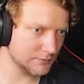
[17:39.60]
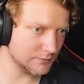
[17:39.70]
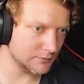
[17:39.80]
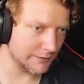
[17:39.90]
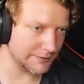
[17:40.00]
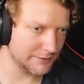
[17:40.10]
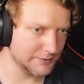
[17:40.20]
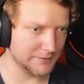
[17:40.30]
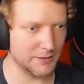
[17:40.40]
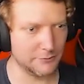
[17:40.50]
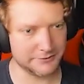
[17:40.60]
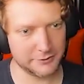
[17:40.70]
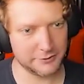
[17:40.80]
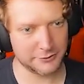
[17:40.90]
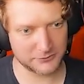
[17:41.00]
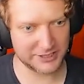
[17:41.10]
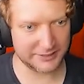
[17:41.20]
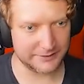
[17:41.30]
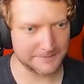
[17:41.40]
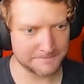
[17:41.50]
Alright, now we know the
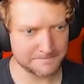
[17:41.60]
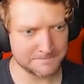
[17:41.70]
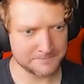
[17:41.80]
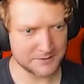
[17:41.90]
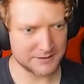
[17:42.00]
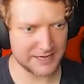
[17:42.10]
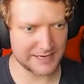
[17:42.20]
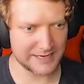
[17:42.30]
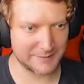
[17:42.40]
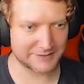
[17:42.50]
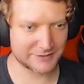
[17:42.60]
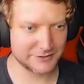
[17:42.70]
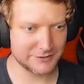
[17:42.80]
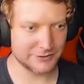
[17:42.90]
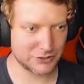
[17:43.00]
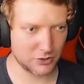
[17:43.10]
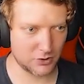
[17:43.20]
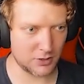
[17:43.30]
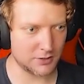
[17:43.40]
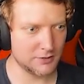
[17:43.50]
routine. Gas mask,
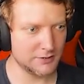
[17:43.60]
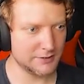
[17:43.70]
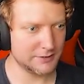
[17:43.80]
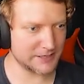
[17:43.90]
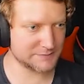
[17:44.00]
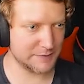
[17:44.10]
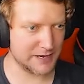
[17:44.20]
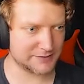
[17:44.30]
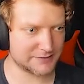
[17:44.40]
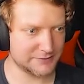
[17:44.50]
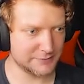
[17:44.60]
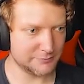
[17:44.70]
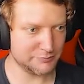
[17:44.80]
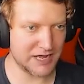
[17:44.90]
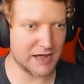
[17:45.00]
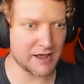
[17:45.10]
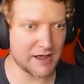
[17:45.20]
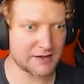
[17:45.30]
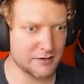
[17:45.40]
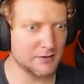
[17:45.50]
door, gas mask,
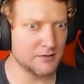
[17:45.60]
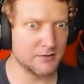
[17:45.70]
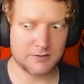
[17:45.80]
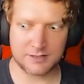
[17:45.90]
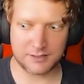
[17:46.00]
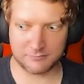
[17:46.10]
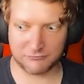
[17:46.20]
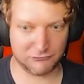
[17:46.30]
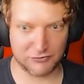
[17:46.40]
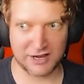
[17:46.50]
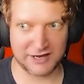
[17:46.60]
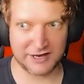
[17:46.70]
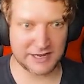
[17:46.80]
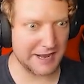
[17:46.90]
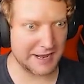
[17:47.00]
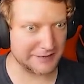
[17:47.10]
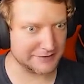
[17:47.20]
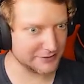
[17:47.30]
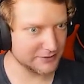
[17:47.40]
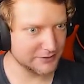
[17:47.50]
back, find a
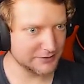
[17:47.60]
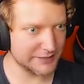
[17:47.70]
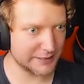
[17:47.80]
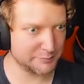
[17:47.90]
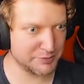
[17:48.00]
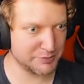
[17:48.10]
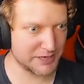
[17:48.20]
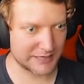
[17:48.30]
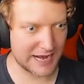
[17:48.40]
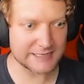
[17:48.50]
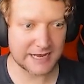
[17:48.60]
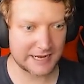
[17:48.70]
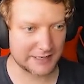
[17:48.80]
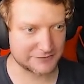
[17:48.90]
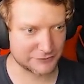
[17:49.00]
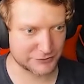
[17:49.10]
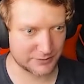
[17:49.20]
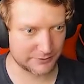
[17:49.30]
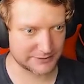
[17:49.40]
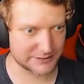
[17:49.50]
hand, get a big black hand for
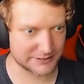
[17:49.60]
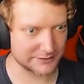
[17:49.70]
some reason.